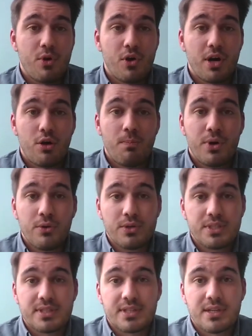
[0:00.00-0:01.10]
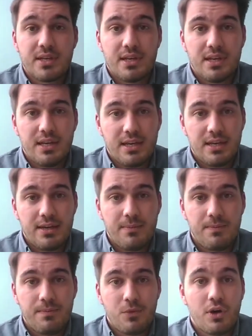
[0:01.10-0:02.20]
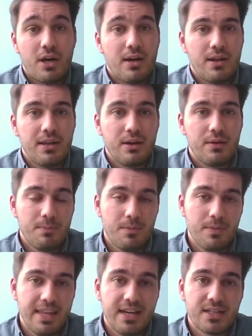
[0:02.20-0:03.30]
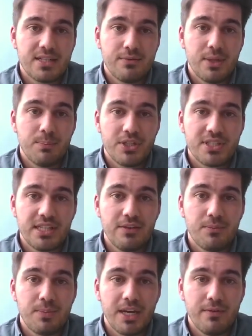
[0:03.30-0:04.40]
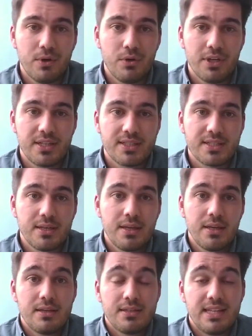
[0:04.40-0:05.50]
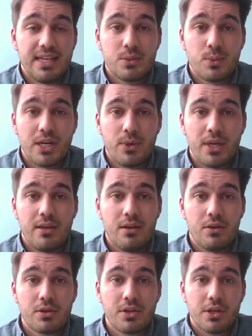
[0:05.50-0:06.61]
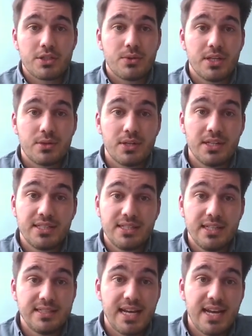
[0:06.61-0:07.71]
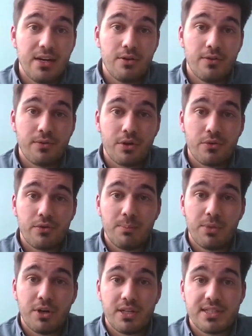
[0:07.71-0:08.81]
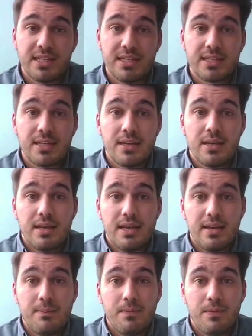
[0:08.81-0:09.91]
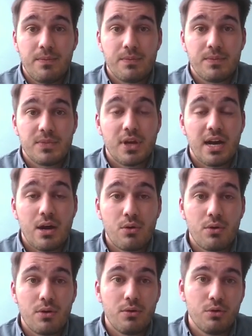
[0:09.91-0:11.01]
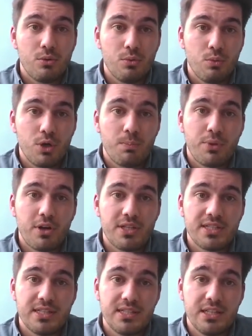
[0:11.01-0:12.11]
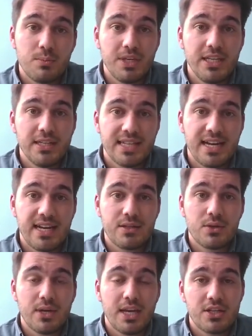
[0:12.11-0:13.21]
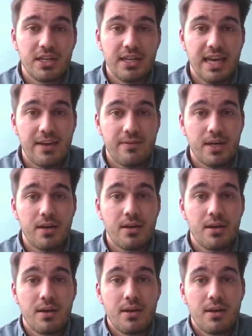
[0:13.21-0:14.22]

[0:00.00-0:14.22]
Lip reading: more opposed or negatively perceived by voters. That's why we looked also into the design of concrete policies. So how would policies need to be designed to actually gather